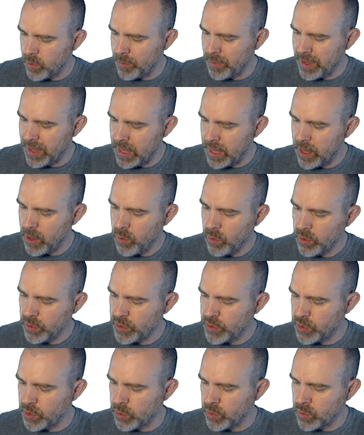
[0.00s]
will be
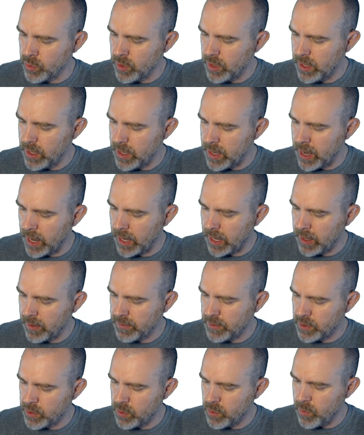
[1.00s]
equal to
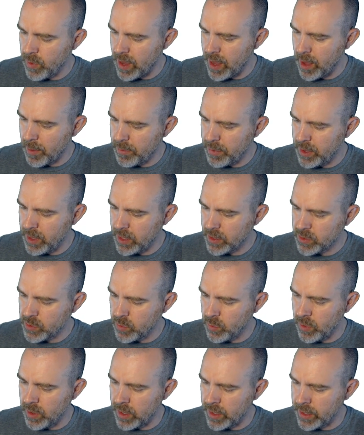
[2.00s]
negative 2y
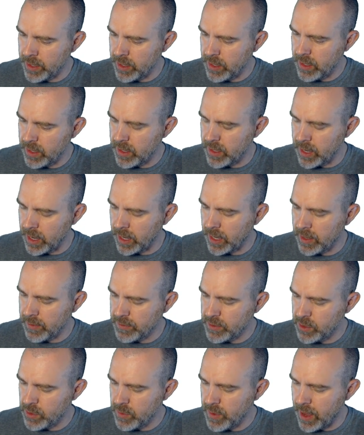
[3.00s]
plus 1,
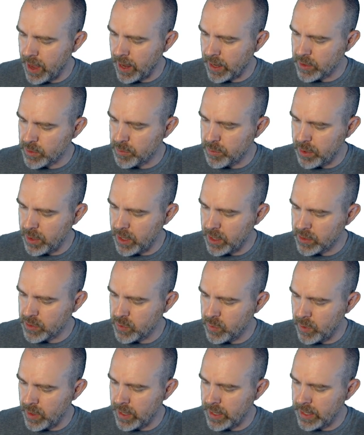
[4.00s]
negative 2x
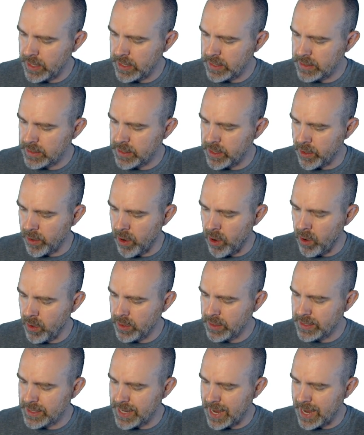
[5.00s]
plus 1, 0,